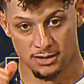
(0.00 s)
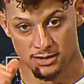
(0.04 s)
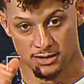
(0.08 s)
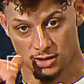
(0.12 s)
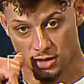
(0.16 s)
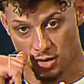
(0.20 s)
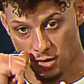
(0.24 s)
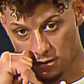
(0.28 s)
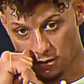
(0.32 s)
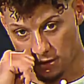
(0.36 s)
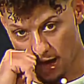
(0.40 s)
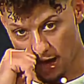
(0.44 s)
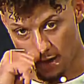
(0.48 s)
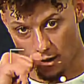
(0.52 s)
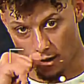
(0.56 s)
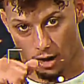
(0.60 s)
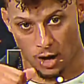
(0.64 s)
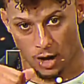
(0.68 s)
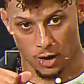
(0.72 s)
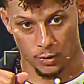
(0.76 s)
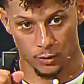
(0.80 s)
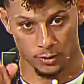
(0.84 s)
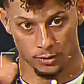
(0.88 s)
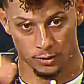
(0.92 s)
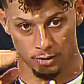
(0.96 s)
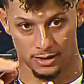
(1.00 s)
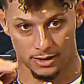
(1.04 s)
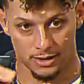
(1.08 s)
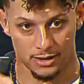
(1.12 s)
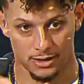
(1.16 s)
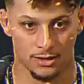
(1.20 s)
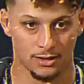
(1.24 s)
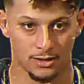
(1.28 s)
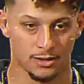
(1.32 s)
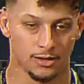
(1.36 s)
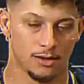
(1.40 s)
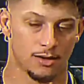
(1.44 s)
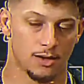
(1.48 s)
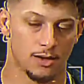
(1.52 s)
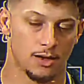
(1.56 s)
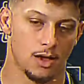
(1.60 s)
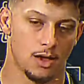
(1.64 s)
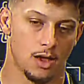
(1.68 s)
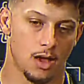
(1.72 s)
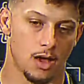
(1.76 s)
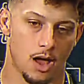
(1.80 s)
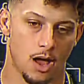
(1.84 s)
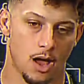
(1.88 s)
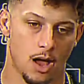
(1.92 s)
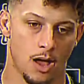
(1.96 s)
Now, before you think this is just a
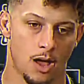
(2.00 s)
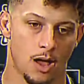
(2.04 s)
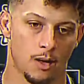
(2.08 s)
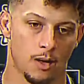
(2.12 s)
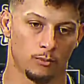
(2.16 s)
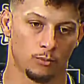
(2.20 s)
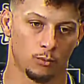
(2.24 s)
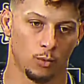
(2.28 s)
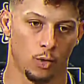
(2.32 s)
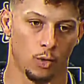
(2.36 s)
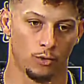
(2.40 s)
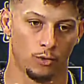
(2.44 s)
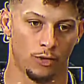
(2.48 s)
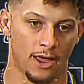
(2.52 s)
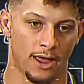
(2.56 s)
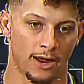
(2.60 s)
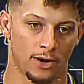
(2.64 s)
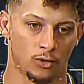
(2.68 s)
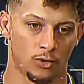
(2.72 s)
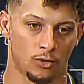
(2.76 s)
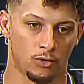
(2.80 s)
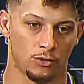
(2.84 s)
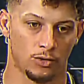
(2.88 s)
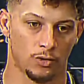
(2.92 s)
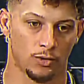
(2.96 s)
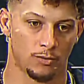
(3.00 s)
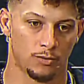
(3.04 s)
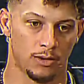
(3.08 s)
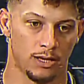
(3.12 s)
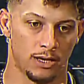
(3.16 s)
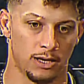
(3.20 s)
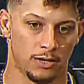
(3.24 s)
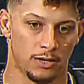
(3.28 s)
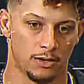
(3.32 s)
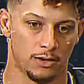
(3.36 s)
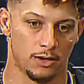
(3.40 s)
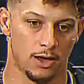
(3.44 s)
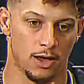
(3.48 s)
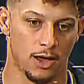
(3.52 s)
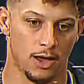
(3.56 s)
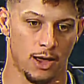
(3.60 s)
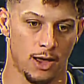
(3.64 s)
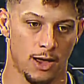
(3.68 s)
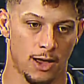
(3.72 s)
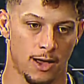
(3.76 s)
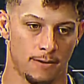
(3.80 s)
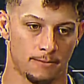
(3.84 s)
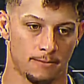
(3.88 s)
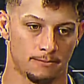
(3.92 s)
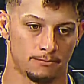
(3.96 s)
family favor, let's pump the
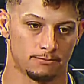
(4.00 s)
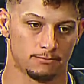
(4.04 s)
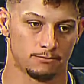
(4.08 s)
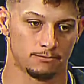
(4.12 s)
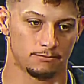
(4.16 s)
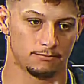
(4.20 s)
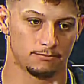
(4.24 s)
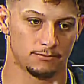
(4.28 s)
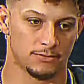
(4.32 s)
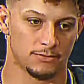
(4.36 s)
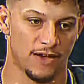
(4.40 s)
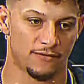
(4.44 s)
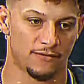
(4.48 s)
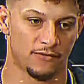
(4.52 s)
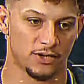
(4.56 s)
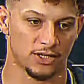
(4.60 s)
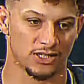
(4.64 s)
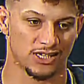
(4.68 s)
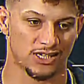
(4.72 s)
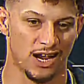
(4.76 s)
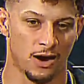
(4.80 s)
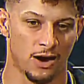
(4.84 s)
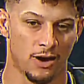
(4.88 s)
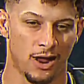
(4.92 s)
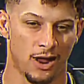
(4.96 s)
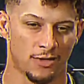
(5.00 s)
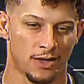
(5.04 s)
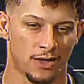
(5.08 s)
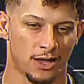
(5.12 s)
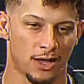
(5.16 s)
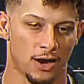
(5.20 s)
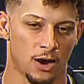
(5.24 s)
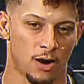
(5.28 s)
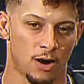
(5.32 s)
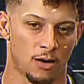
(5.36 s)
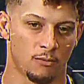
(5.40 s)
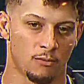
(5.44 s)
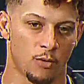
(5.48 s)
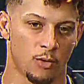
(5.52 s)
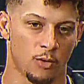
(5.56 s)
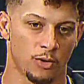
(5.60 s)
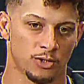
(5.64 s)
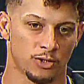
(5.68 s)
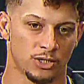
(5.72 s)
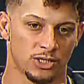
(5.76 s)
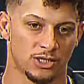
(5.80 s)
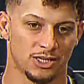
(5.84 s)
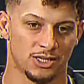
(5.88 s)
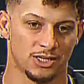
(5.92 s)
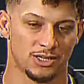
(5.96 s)
brakes. This isn't some joke. This
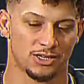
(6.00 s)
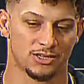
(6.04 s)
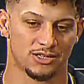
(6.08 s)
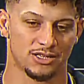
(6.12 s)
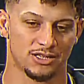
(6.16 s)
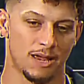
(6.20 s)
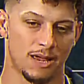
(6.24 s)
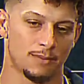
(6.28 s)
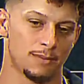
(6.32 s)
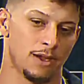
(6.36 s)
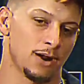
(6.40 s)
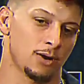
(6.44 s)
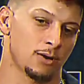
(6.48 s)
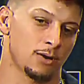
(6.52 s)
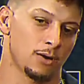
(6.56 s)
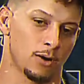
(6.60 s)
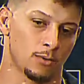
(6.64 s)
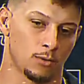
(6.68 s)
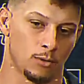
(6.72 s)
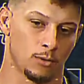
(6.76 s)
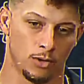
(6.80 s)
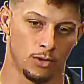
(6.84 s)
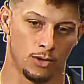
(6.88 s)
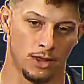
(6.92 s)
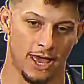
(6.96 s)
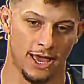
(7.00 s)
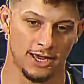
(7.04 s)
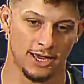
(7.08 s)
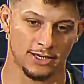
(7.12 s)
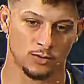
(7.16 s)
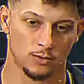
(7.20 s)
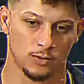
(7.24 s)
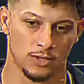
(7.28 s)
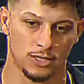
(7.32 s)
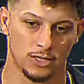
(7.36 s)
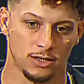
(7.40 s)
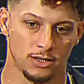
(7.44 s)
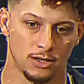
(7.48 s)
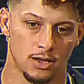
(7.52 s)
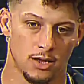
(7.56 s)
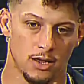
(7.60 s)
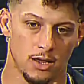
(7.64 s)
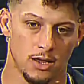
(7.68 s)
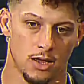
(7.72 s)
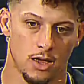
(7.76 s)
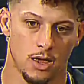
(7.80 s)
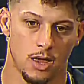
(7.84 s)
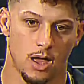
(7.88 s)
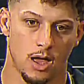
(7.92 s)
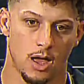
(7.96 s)
isn't just Mahomes helping his brother get some
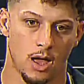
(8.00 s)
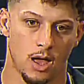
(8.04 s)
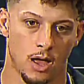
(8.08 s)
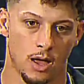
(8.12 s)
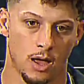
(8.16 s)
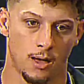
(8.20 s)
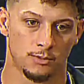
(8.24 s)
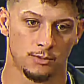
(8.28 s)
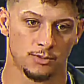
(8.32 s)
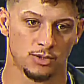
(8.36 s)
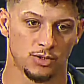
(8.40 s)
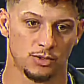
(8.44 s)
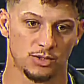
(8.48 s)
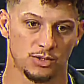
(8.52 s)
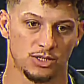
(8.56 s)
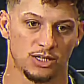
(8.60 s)
exercise.